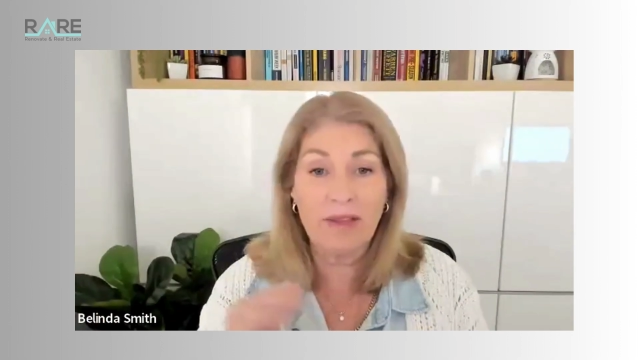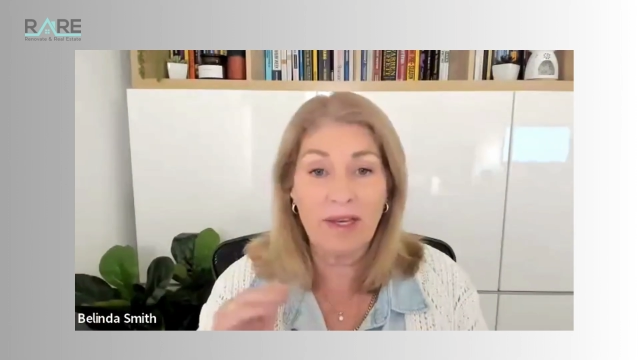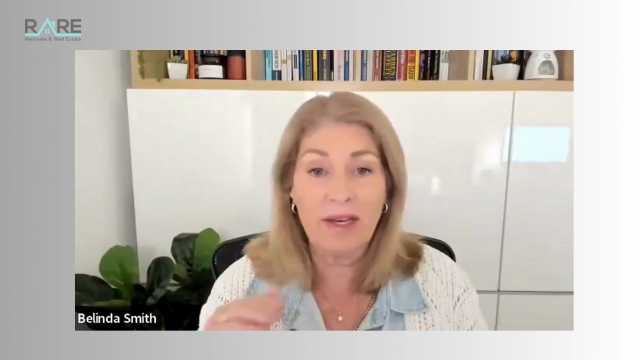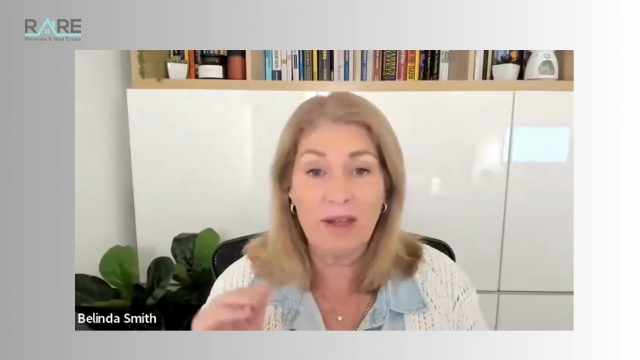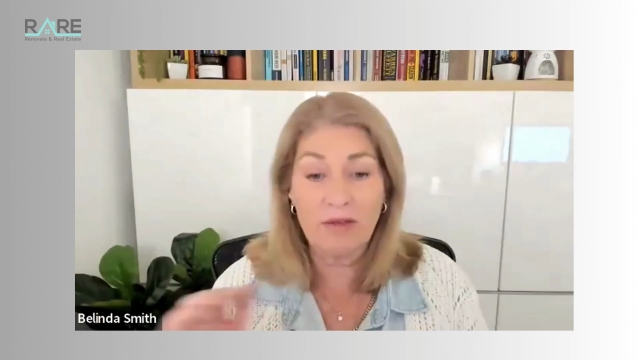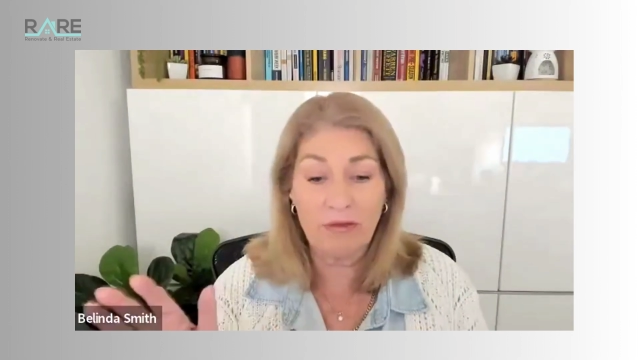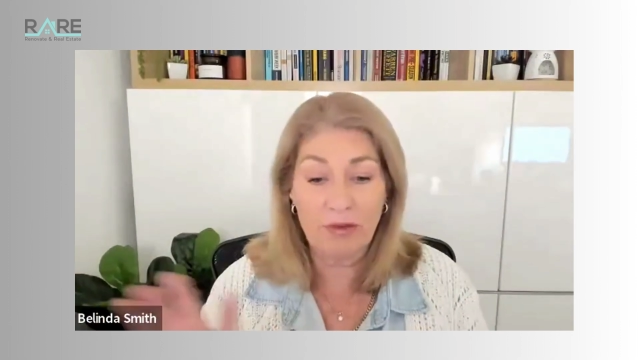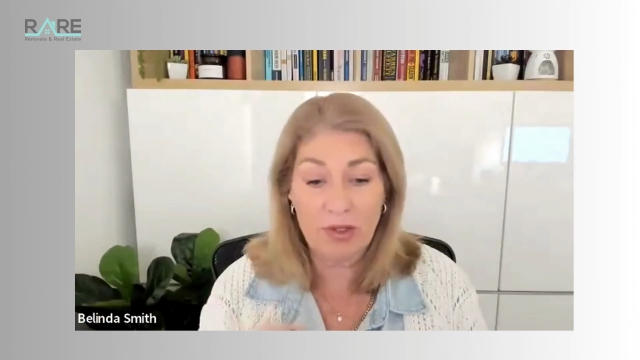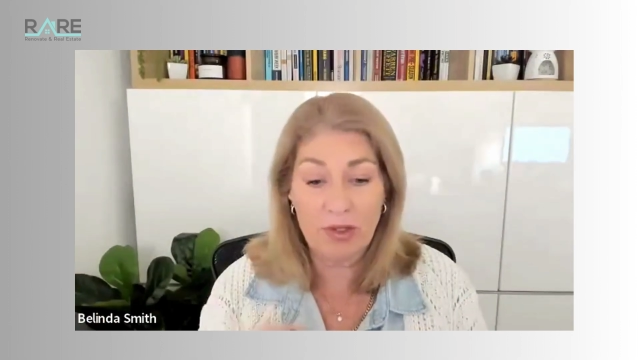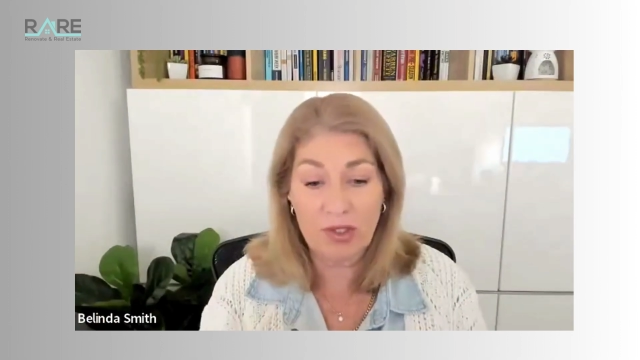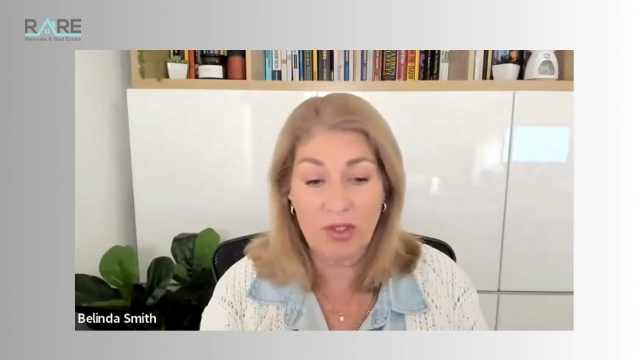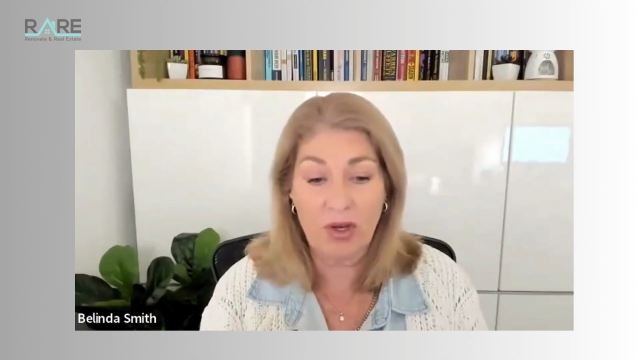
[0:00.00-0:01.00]
They are the
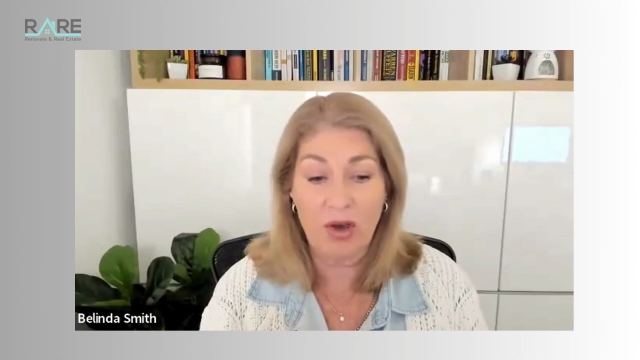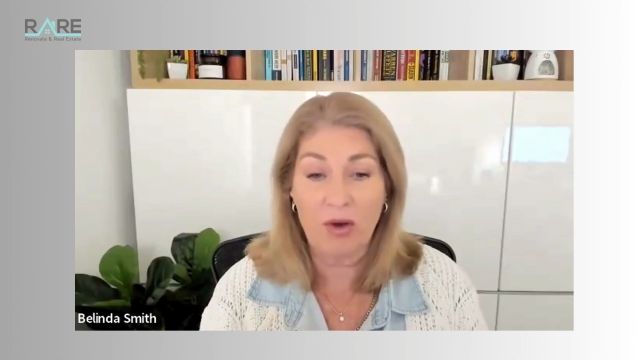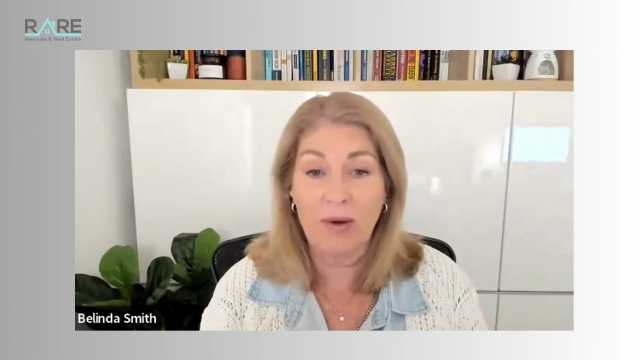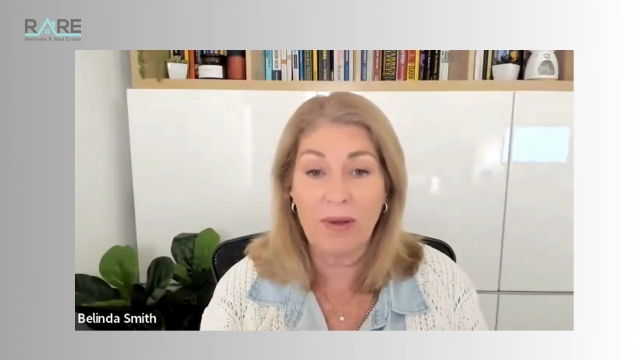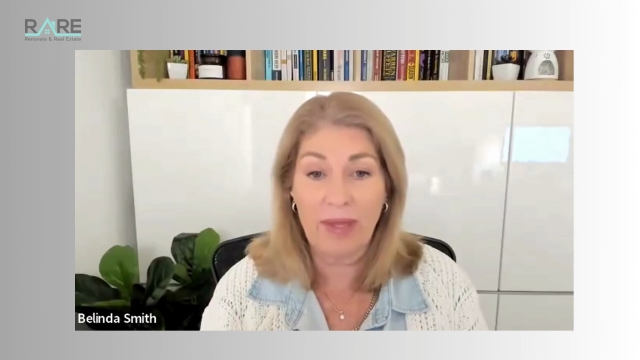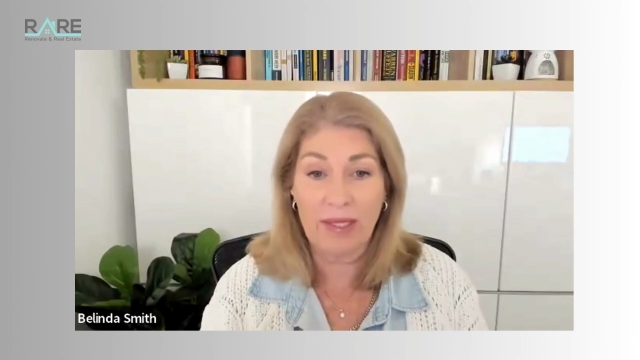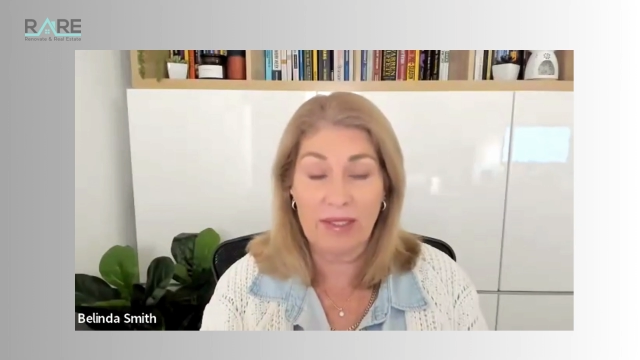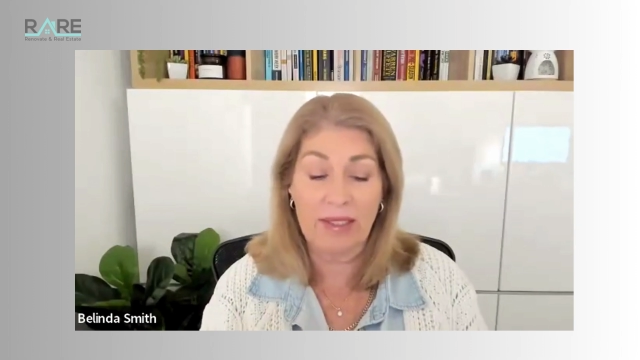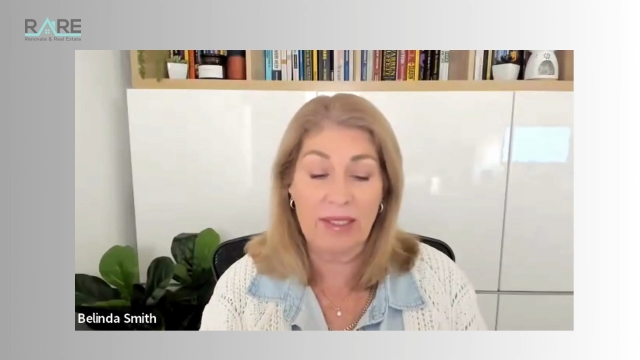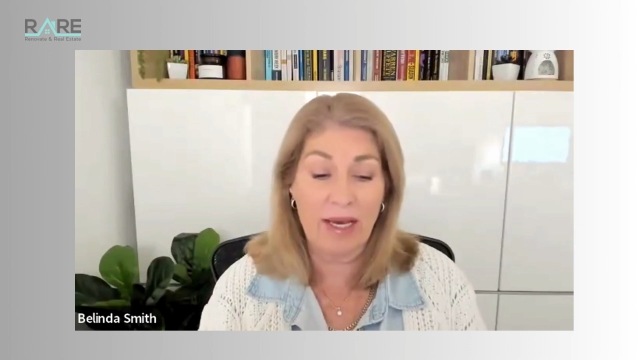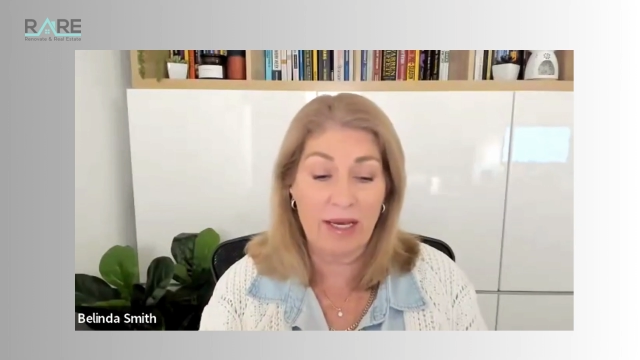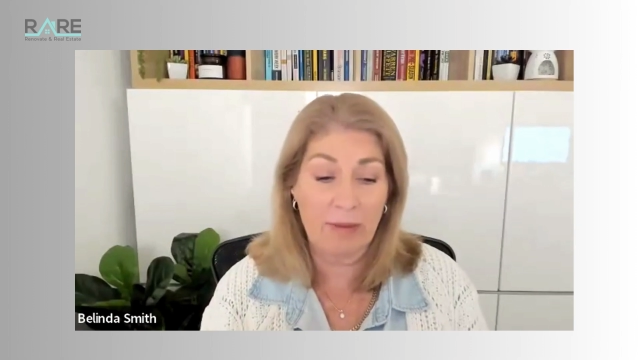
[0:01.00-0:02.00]
first to go, and that's
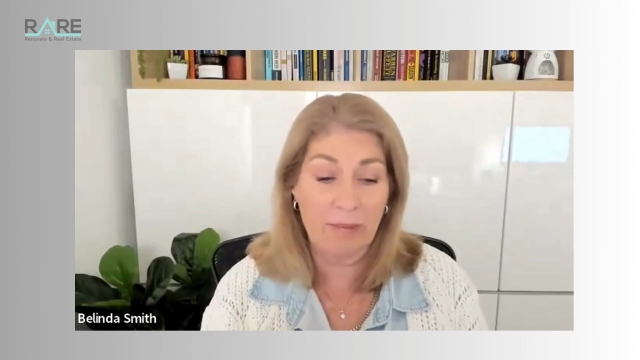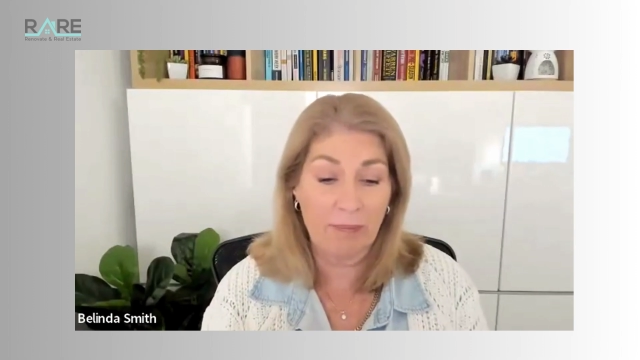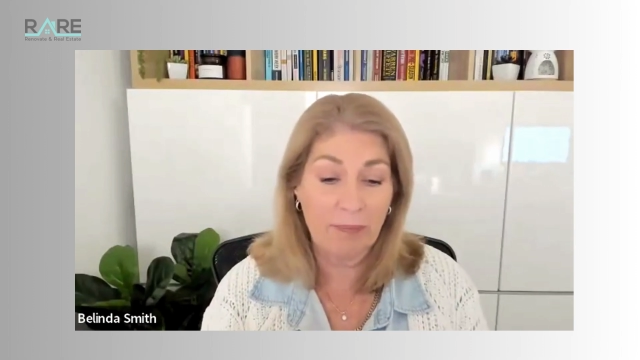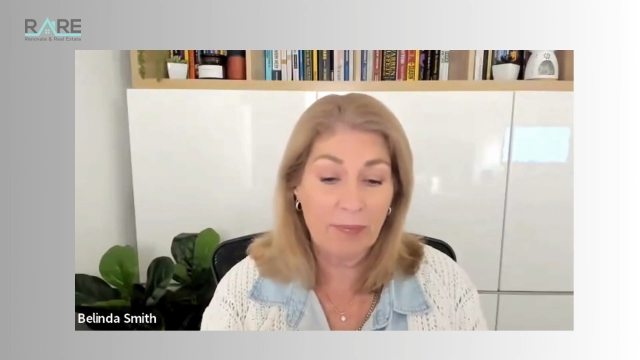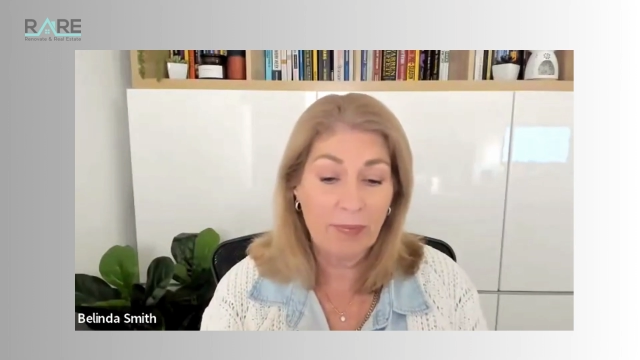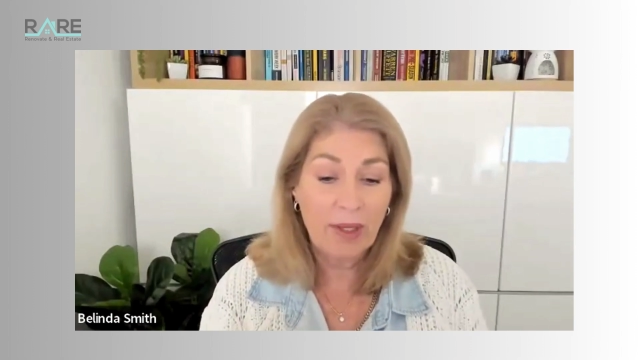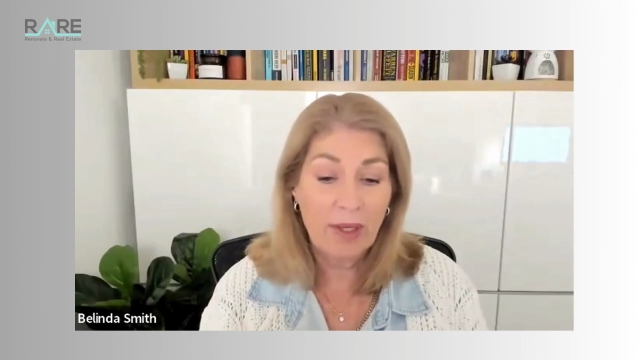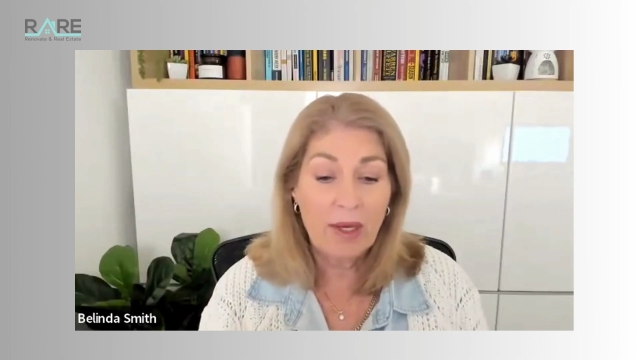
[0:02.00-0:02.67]
the aim.